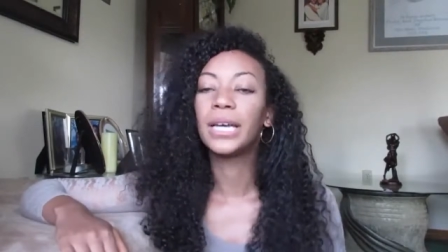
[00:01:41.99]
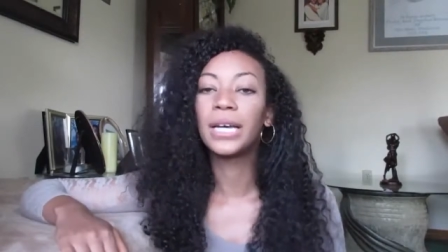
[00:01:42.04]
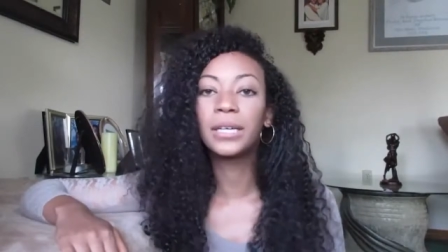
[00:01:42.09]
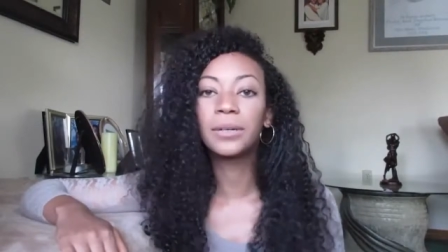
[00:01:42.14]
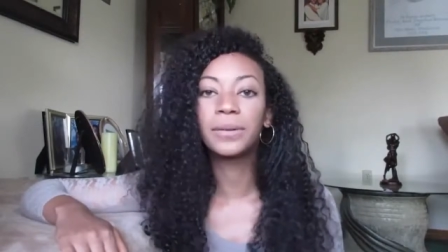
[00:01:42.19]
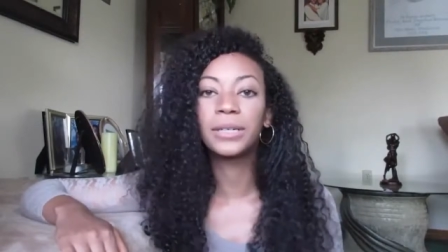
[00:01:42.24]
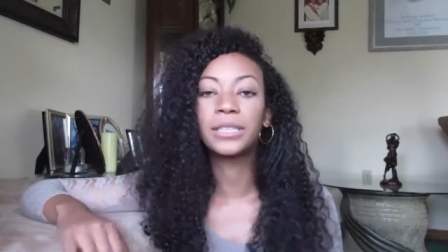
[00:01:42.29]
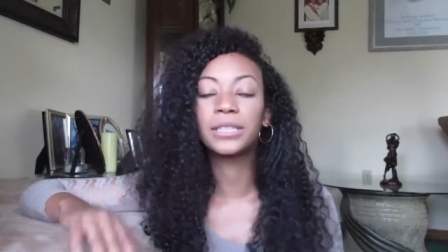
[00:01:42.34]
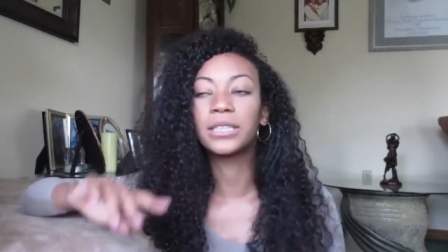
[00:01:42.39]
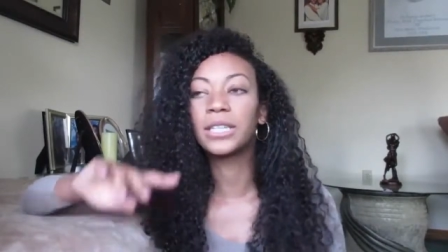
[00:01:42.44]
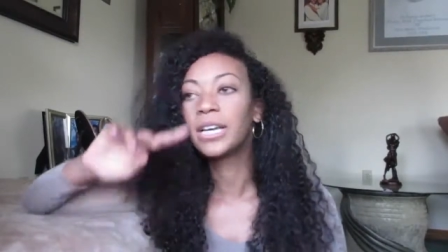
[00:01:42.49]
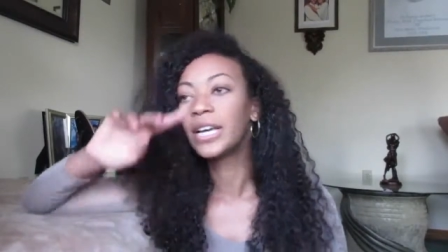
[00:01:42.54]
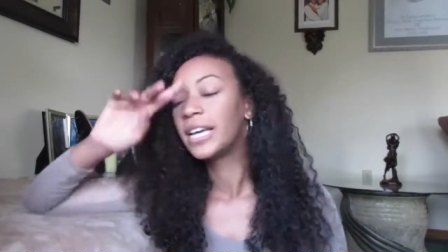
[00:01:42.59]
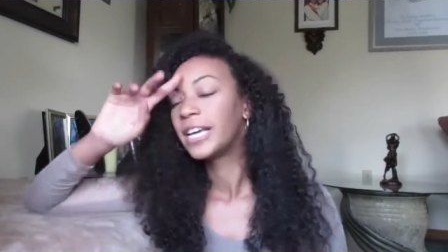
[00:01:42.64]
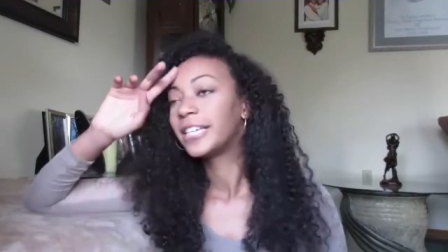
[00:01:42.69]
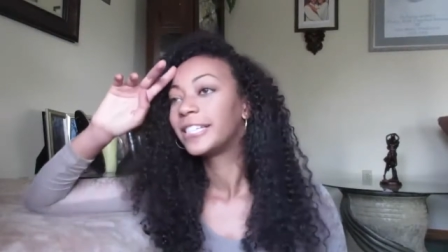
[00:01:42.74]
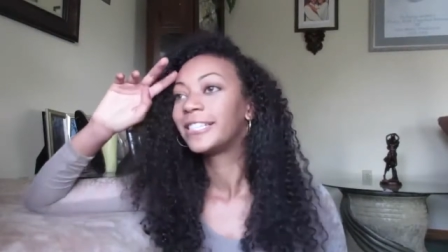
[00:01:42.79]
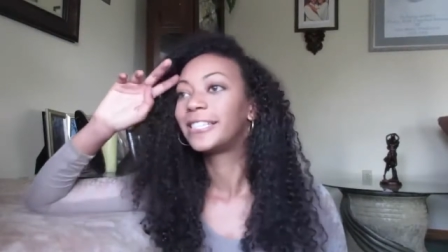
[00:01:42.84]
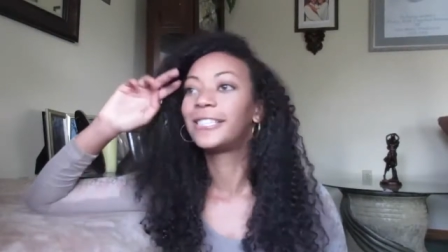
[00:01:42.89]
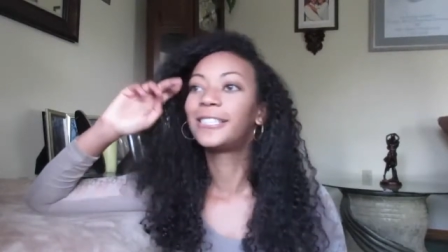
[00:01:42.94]
Anyways,
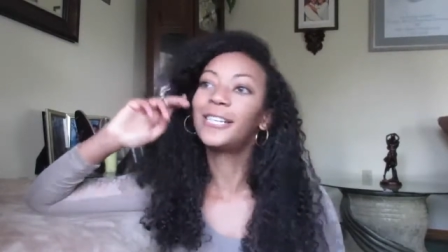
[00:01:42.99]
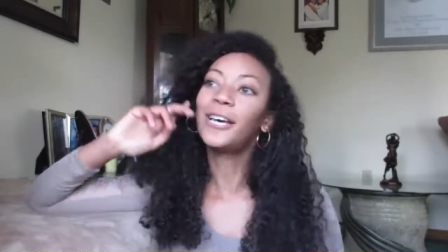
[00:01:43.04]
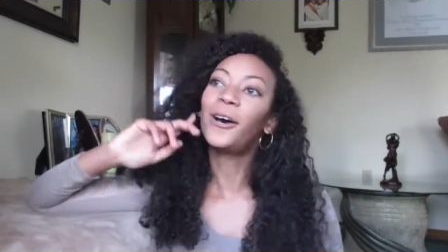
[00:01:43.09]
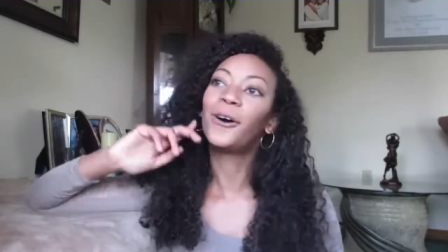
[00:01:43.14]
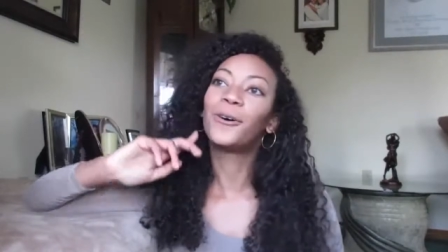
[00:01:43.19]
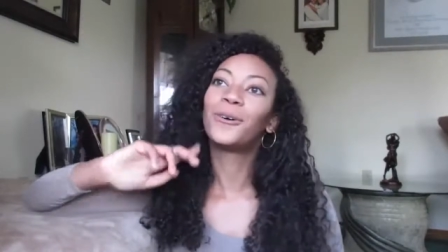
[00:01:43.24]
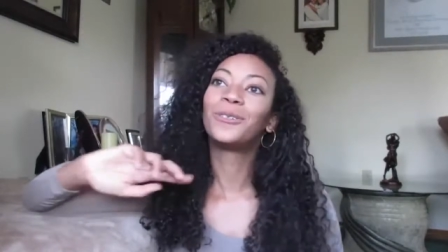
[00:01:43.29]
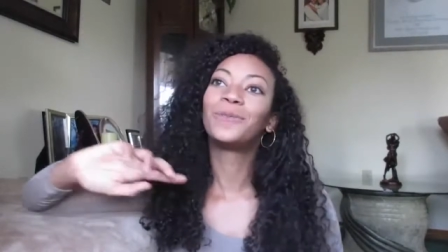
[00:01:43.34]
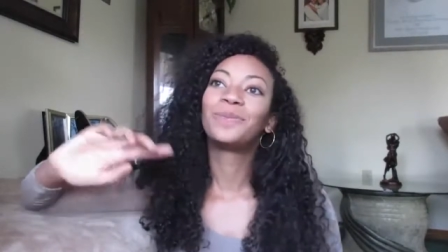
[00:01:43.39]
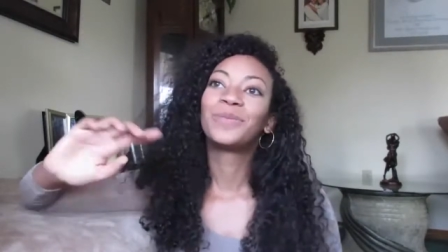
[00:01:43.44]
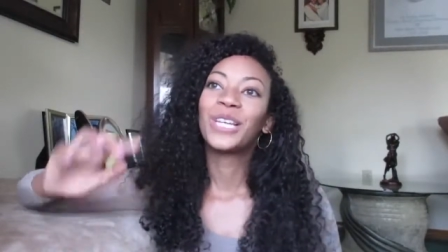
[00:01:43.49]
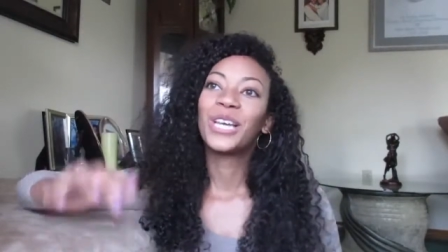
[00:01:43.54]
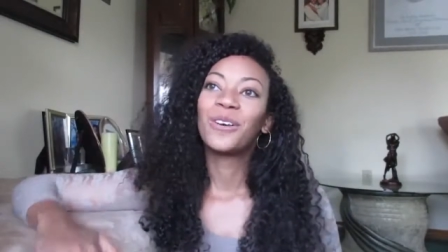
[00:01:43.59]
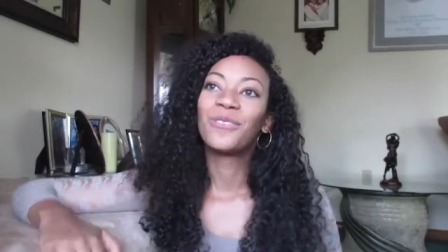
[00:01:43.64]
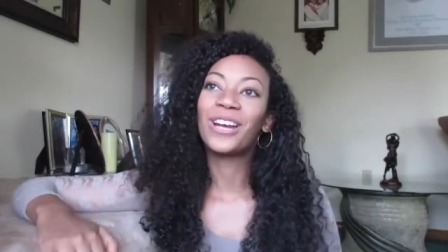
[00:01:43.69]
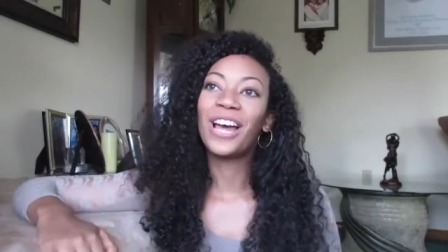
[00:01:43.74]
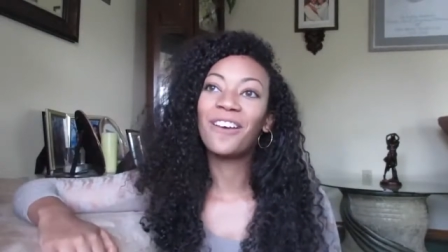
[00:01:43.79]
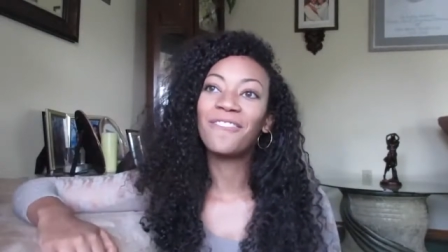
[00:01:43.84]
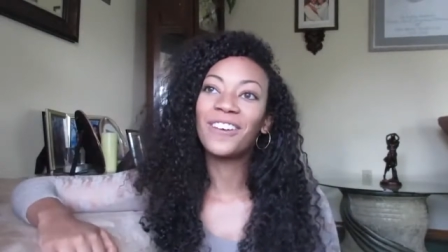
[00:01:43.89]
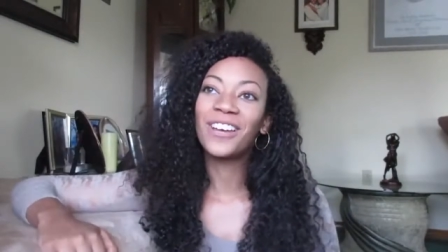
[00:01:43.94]
so
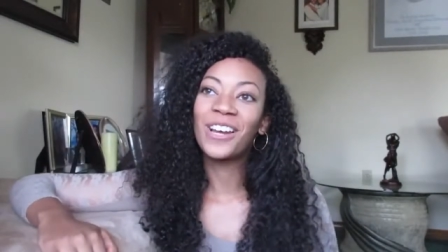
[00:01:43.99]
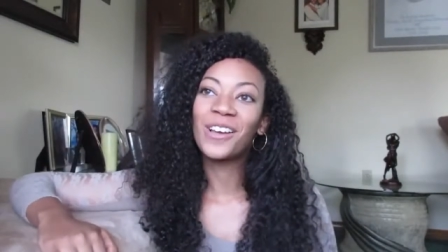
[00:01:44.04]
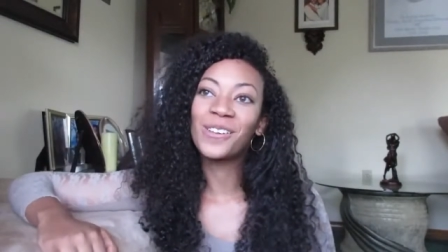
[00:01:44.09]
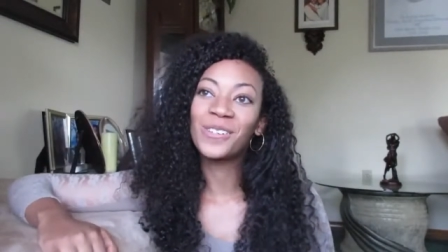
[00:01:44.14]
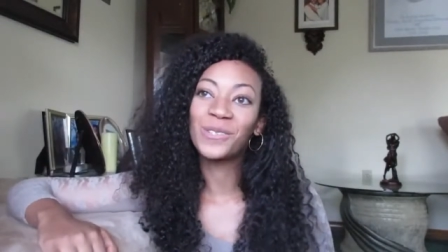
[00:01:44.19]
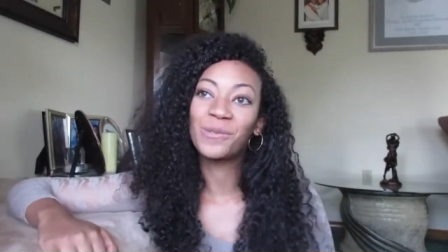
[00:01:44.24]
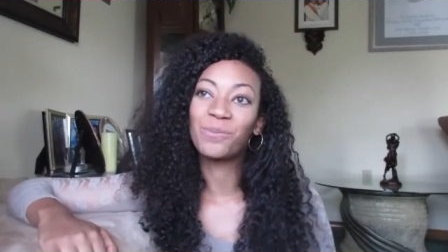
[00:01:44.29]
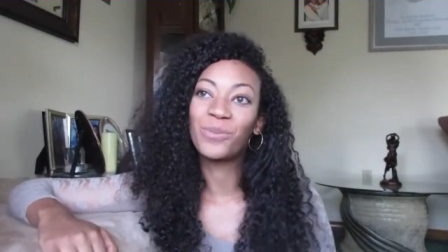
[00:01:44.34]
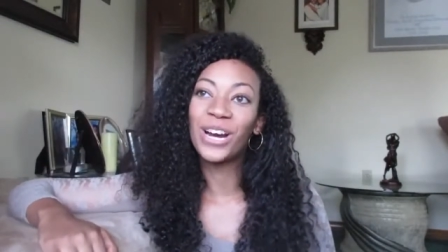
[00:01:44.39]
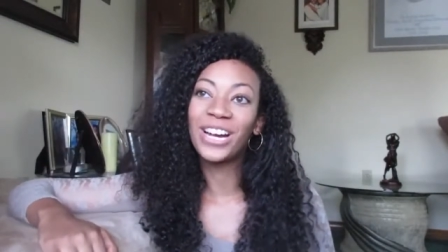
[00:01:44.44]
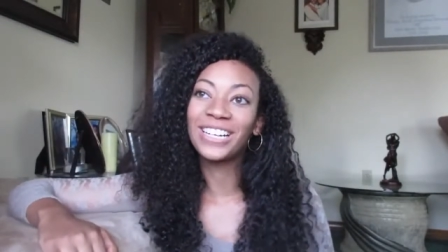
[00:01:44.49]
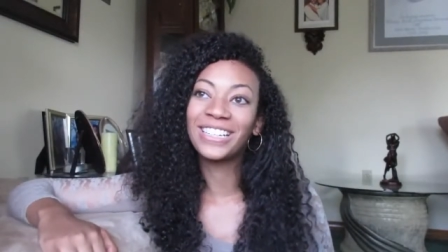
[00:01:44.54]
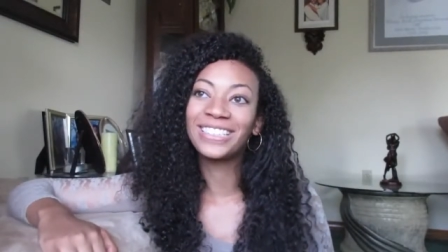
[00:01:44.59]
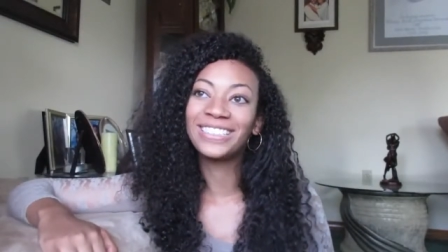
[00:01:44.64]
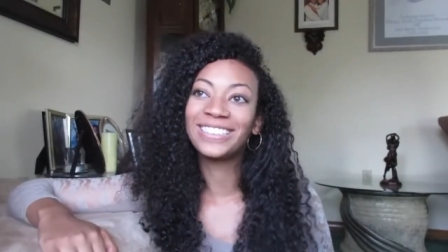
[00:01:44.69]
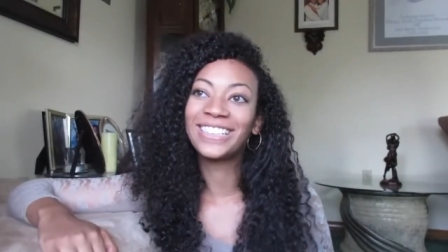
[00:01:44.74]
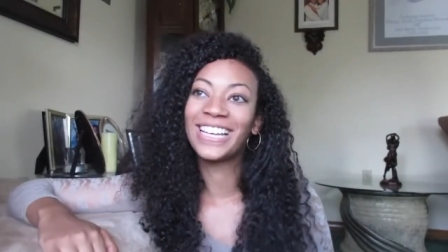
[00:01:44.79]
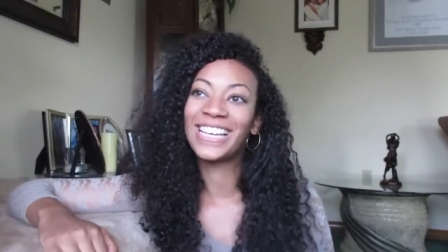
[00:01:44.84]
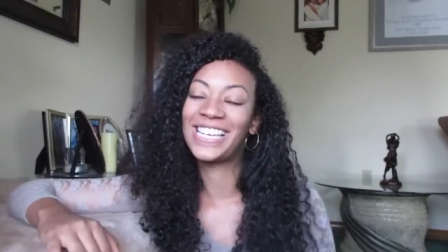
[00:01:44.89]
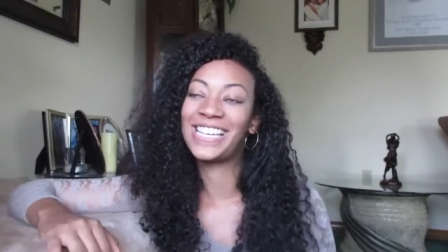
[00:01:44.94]
when I found out I was
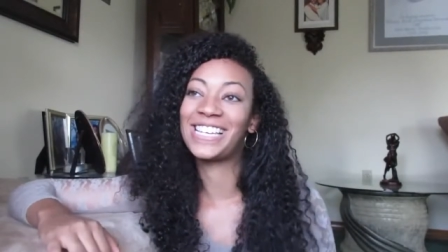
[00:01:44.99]
pregnant